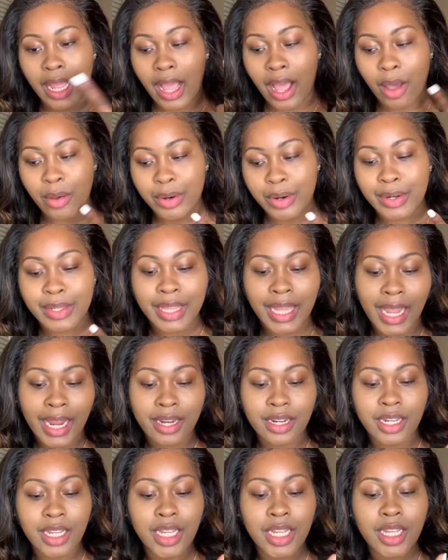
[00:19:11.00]
outer
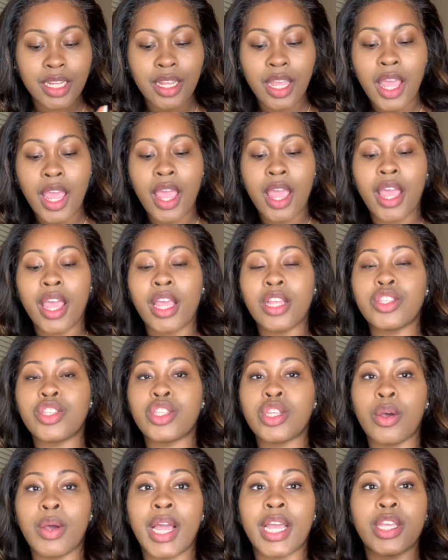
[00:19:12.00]
lining, and
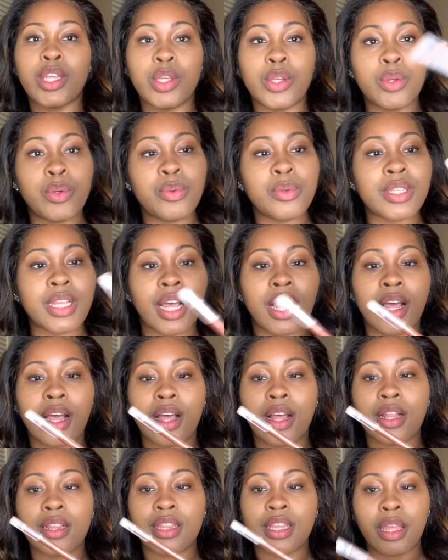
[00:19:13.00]
so I use
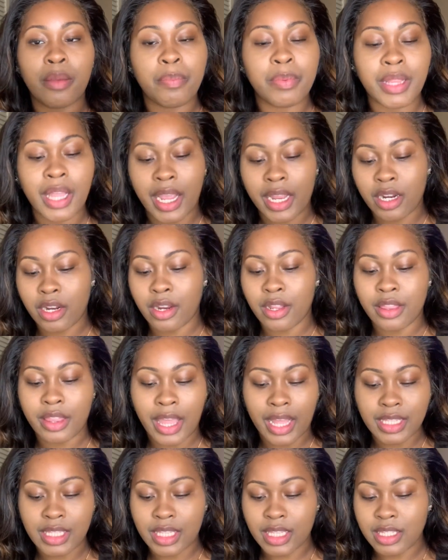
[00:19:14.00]
a lip liner
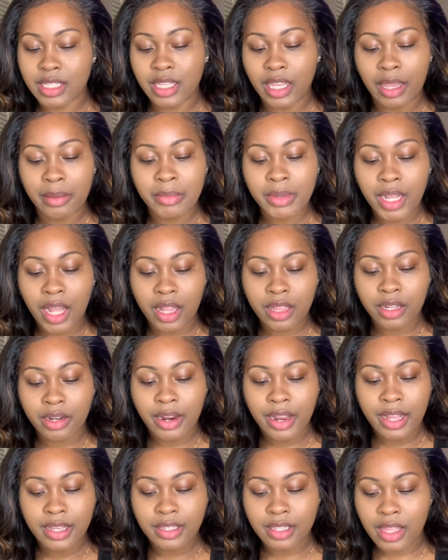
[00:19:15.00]
that's the same color
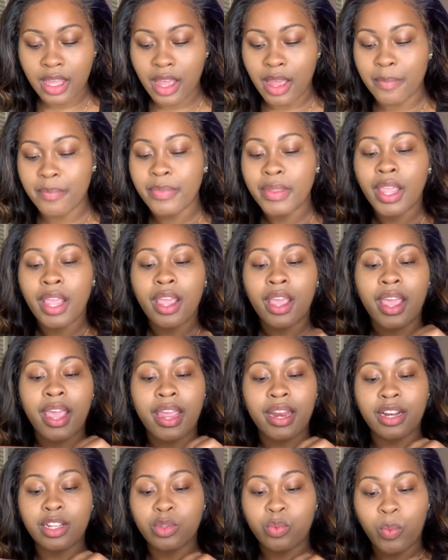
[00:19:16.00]
as them,
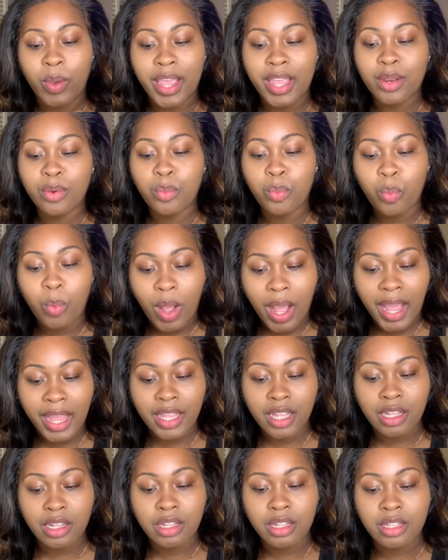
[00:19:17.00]
and it's Wet n
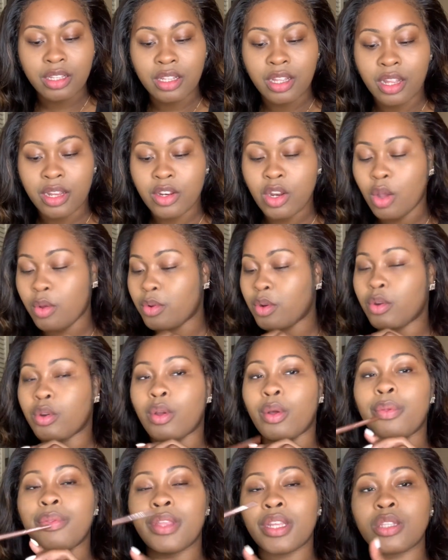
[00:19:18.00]
Wild.
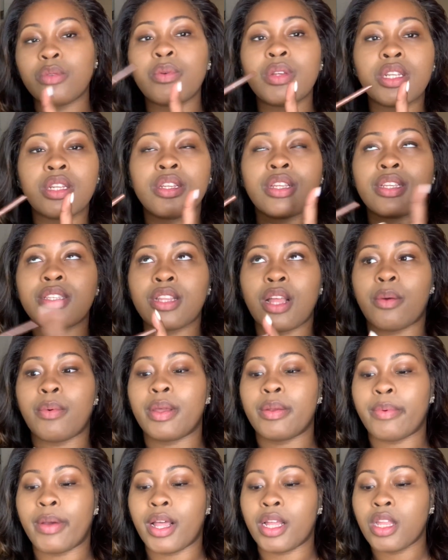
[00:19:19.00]
No, this one is not Wet
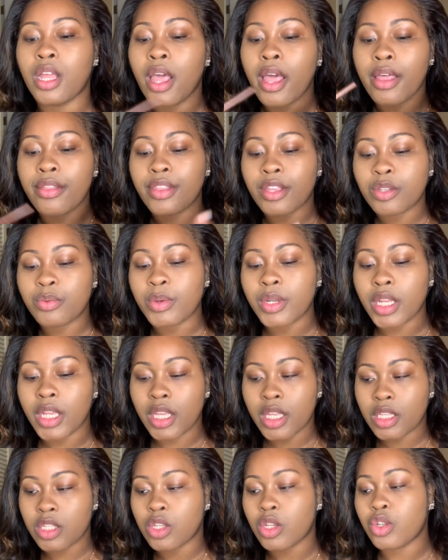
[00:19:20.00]
n Wild. This one
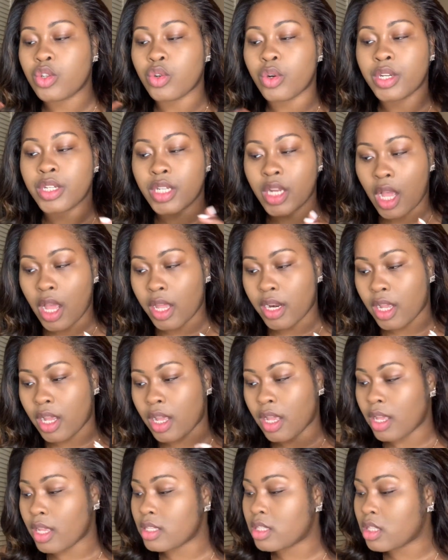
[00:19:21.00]
is Jordana.
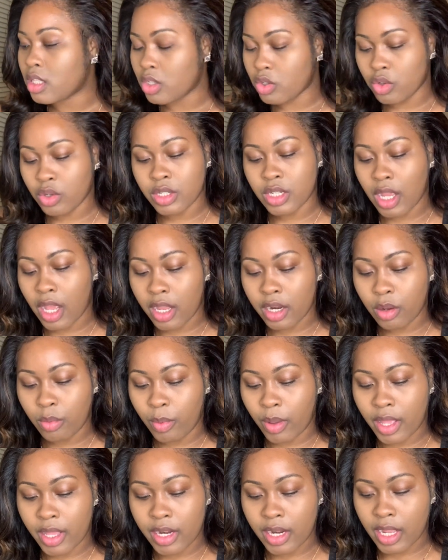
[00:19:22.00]
It's the Jordana
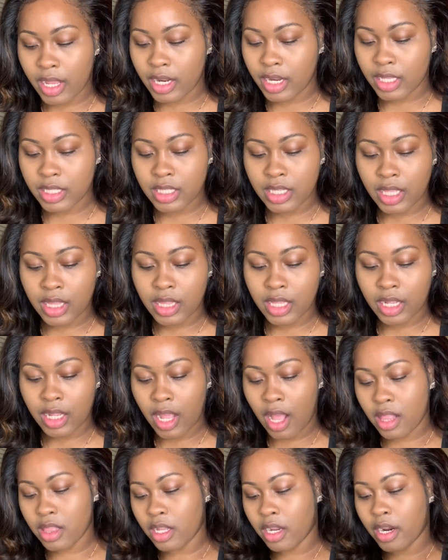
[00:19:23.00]
one, and it's in the
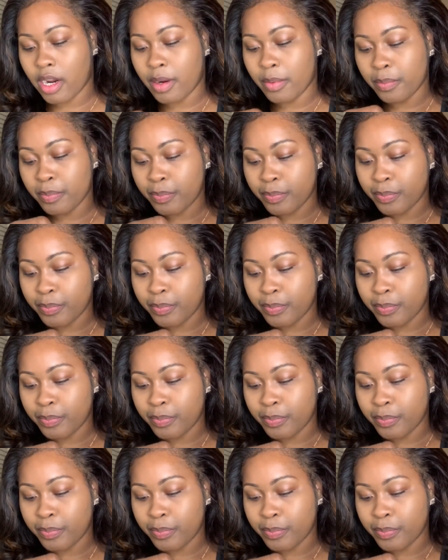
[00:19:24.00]
color